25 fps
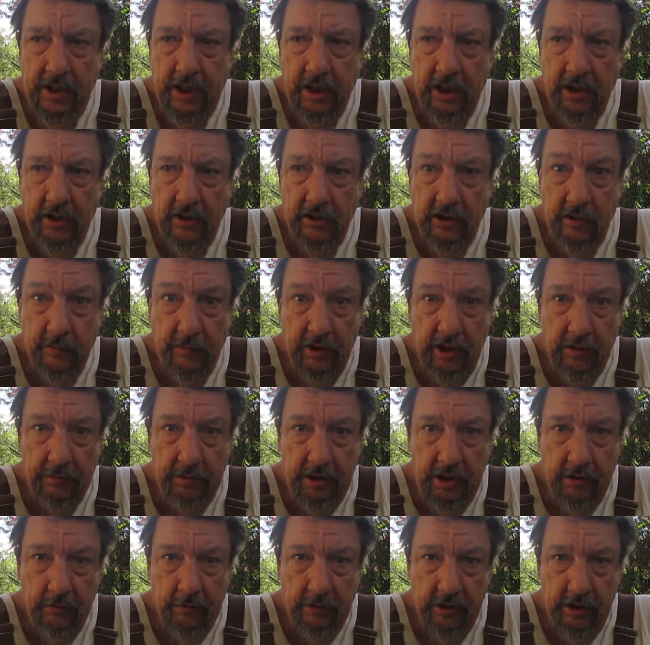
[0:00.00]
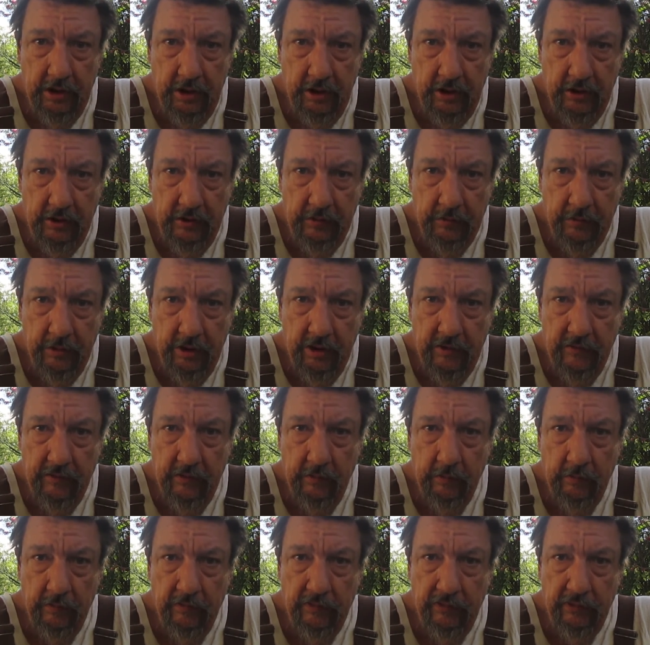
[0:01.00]
you might be able to use one of
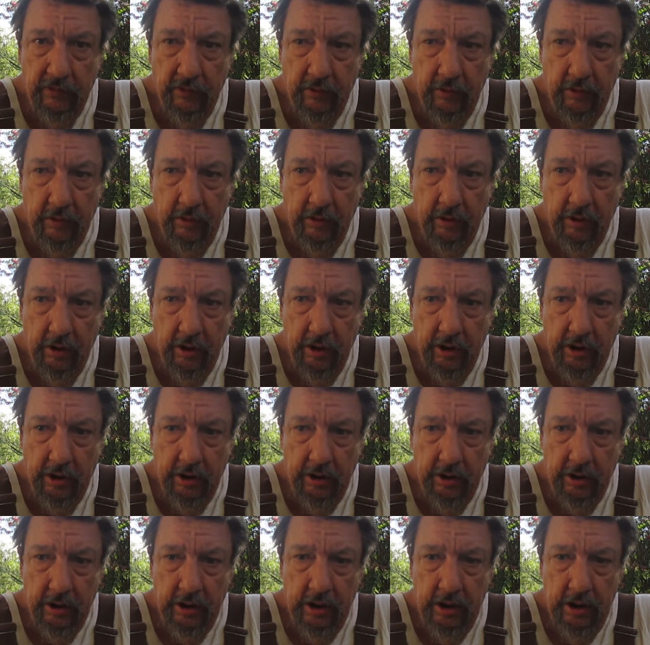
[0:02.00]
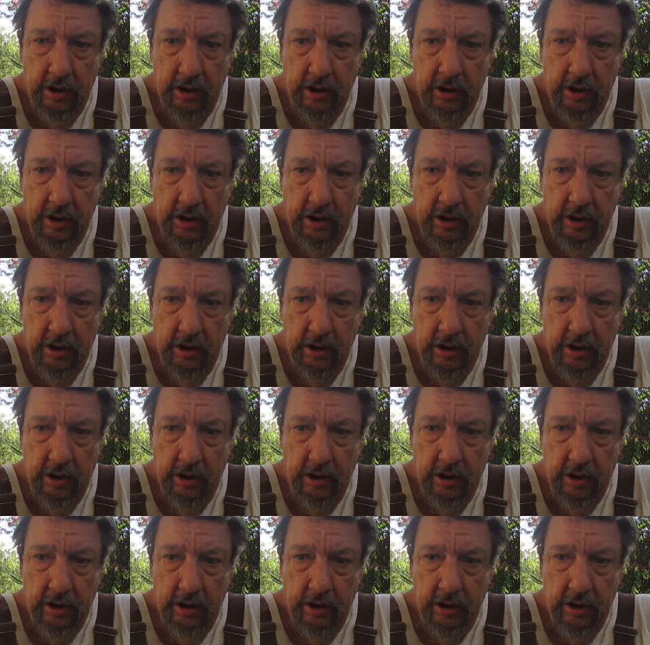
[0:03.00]
them for.